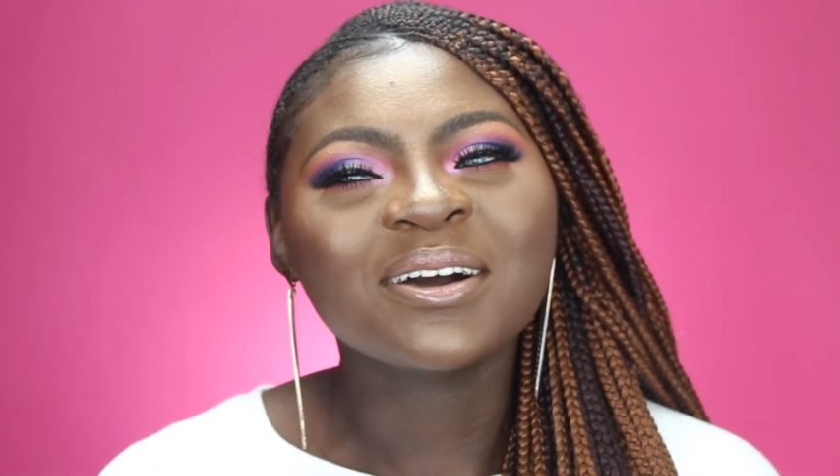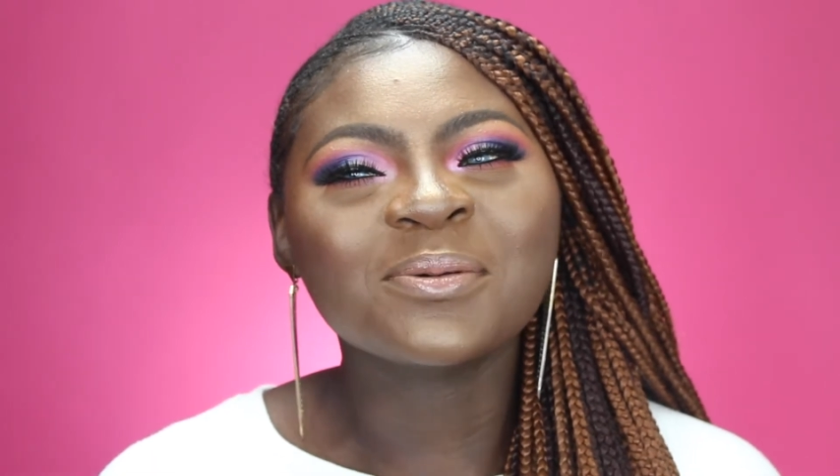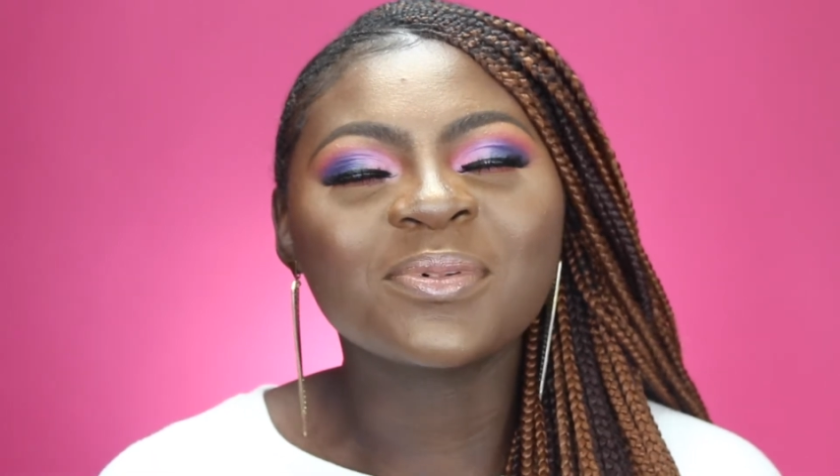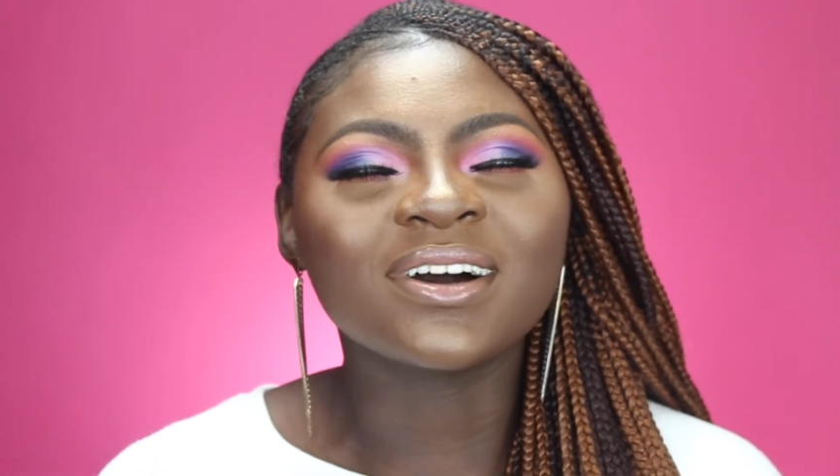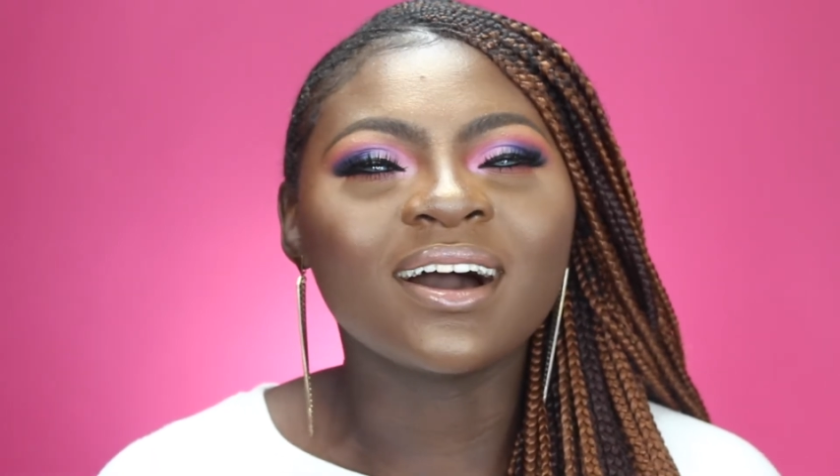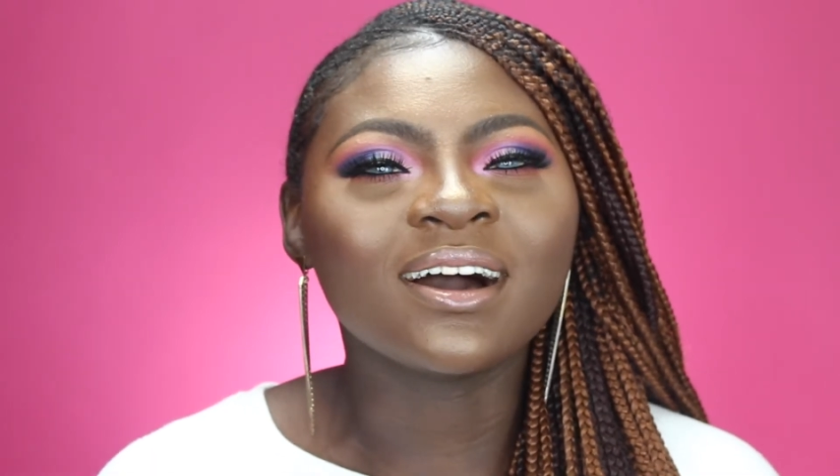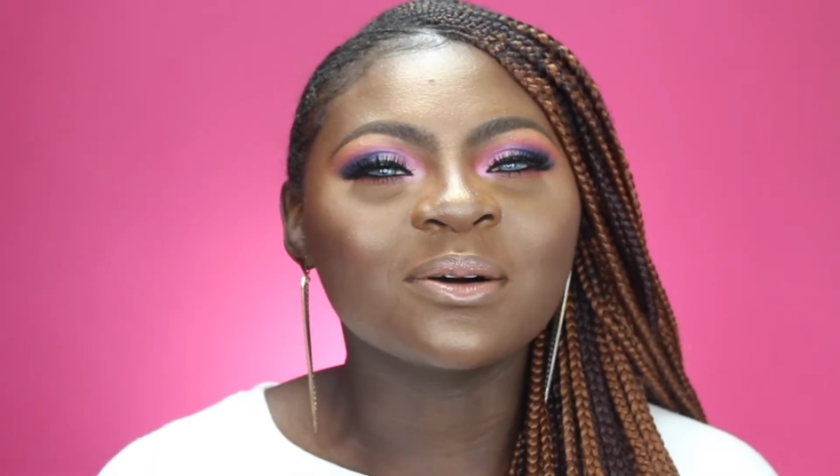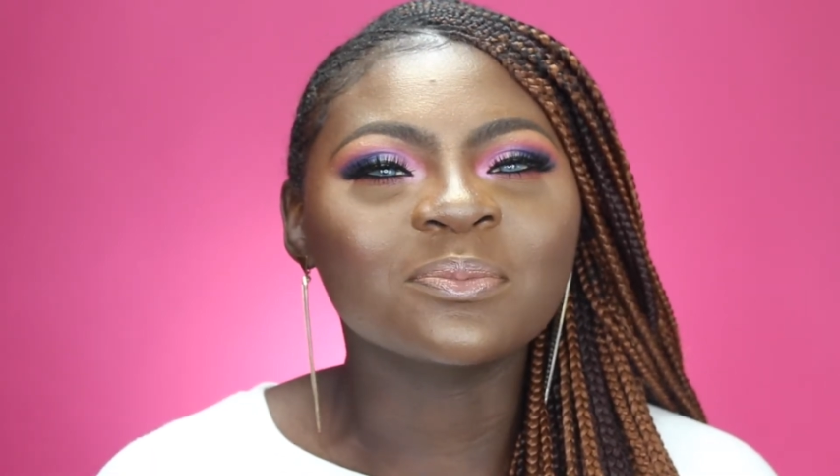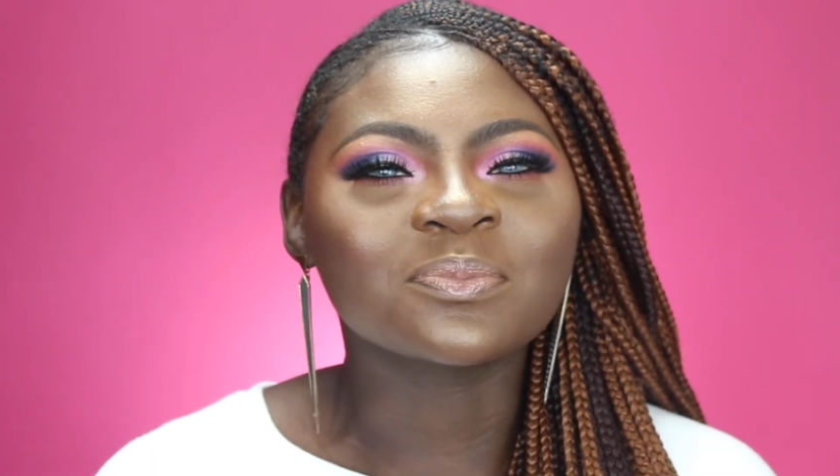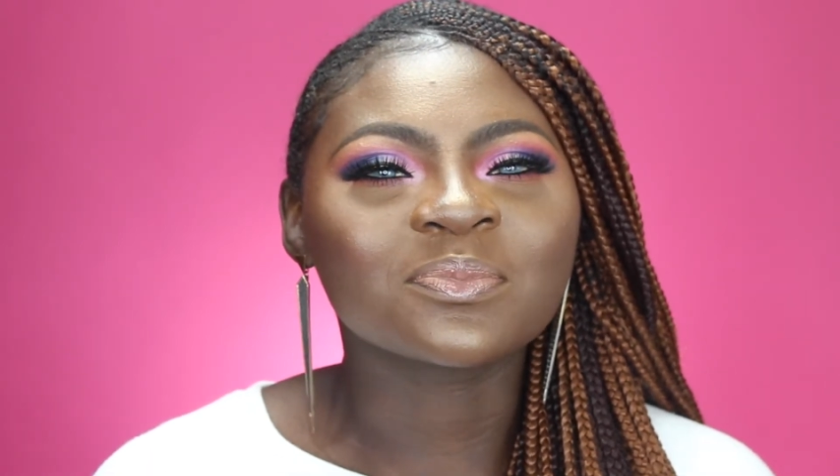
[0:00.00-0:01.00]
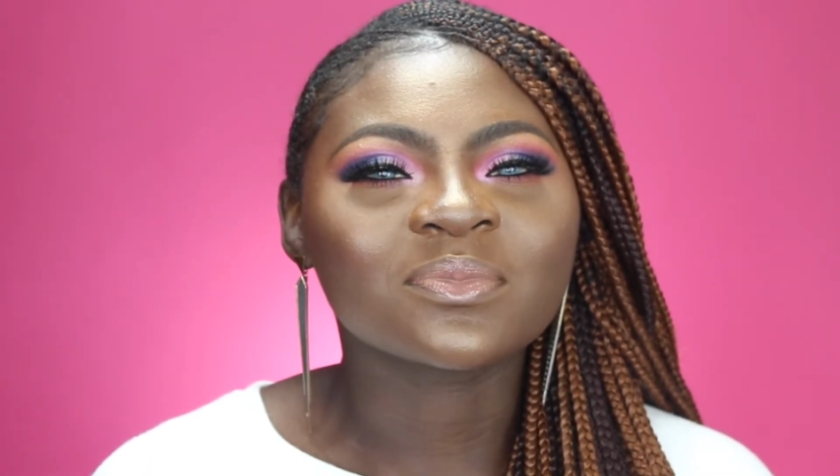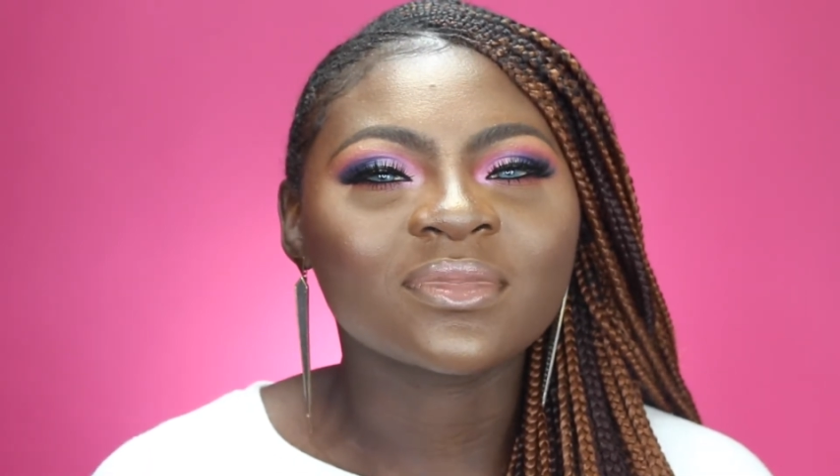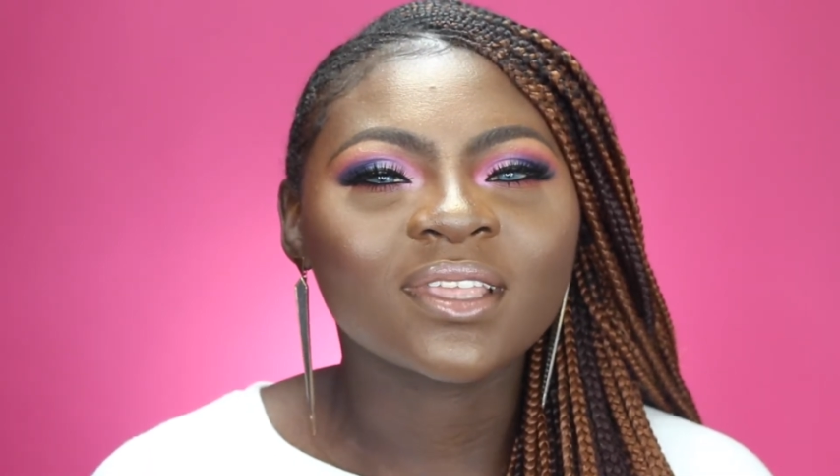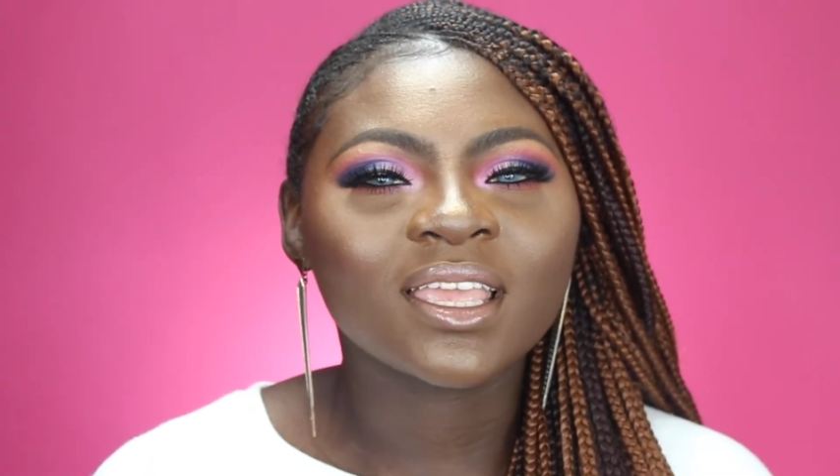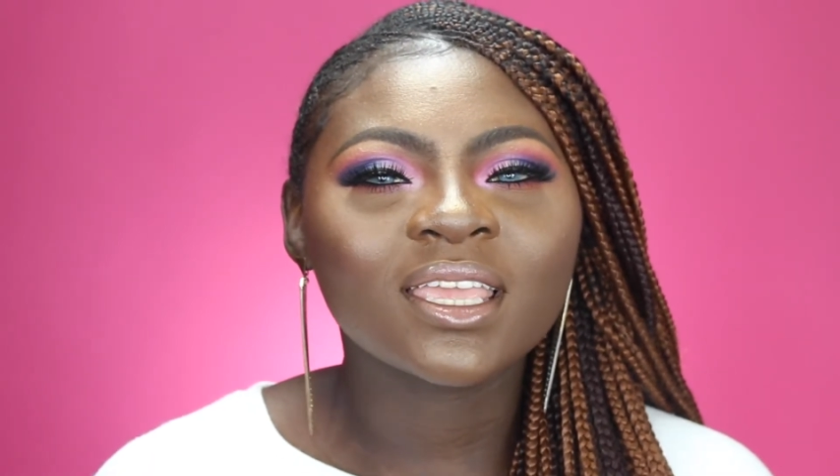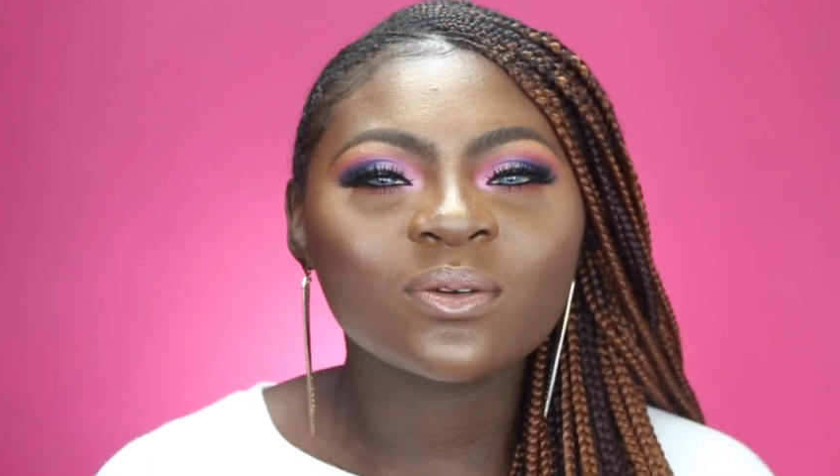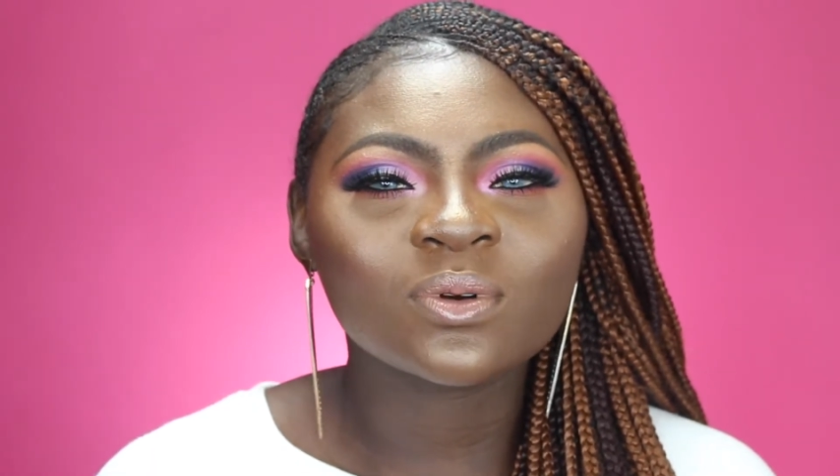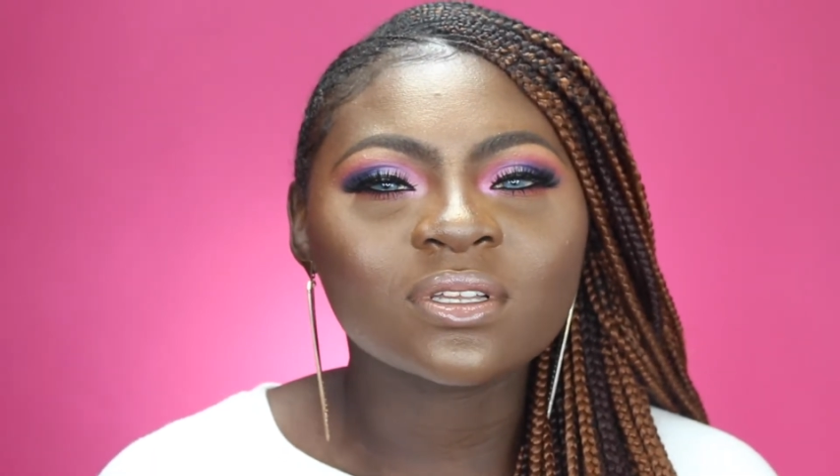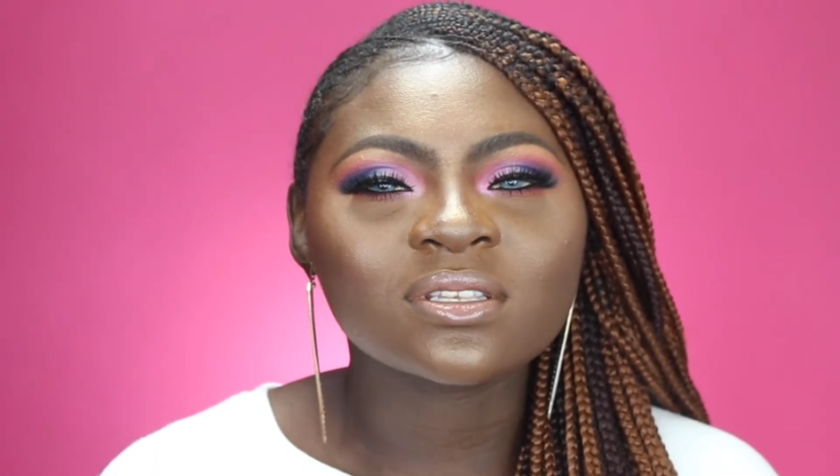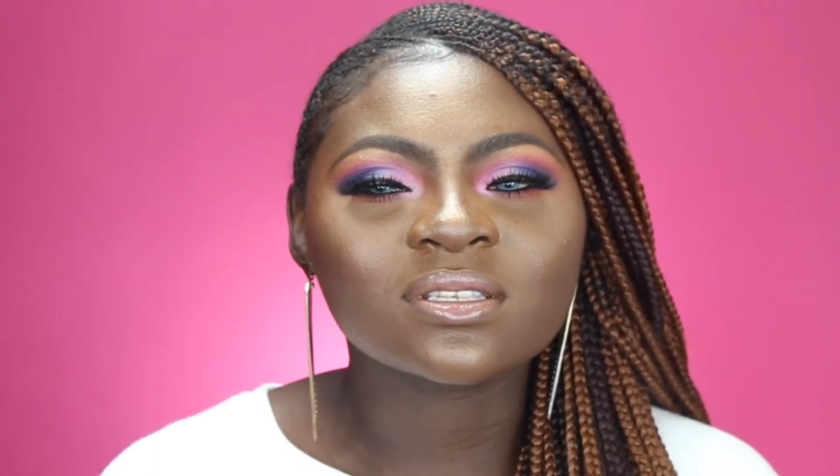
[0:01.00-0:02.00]
but he
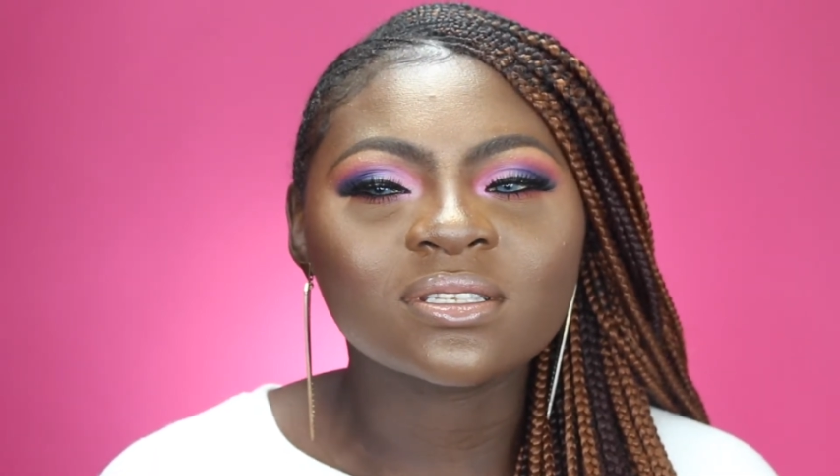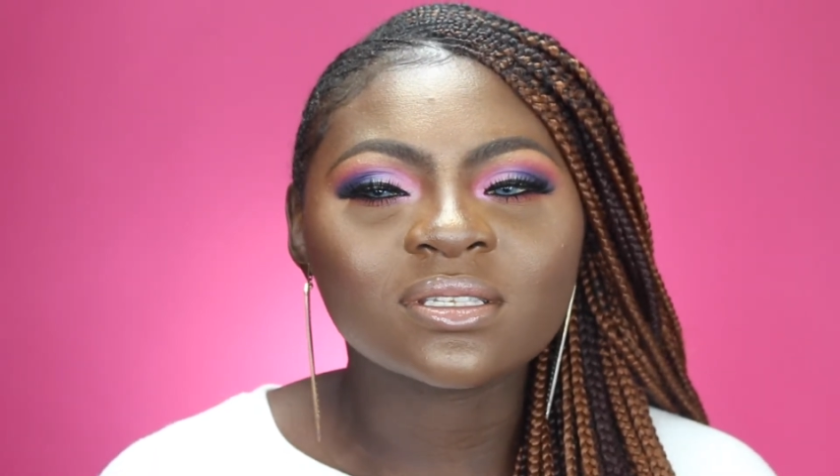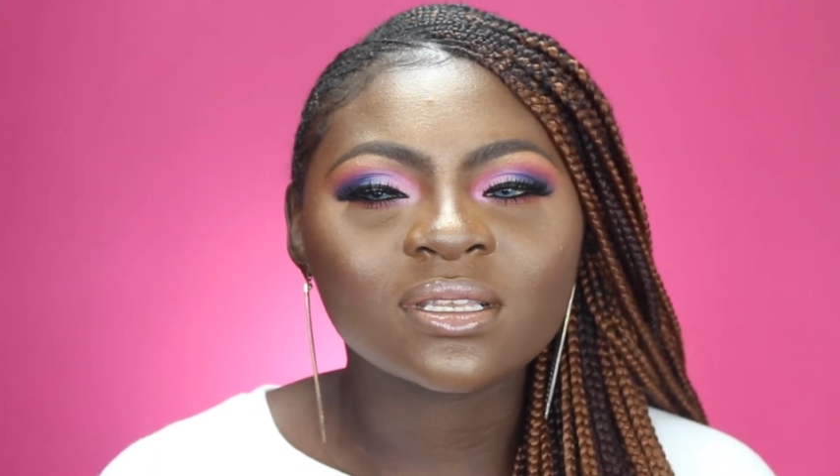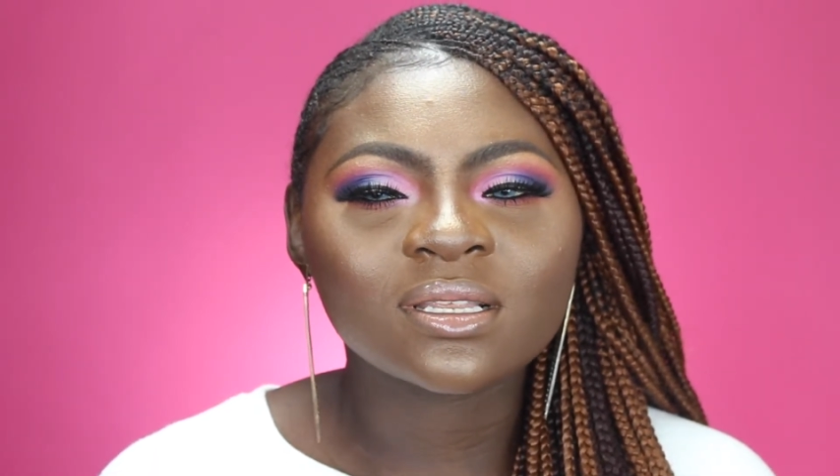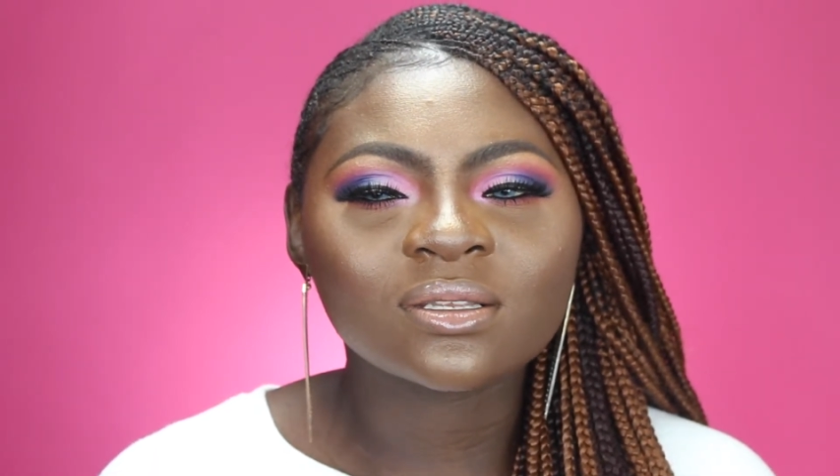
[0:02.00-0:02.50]
was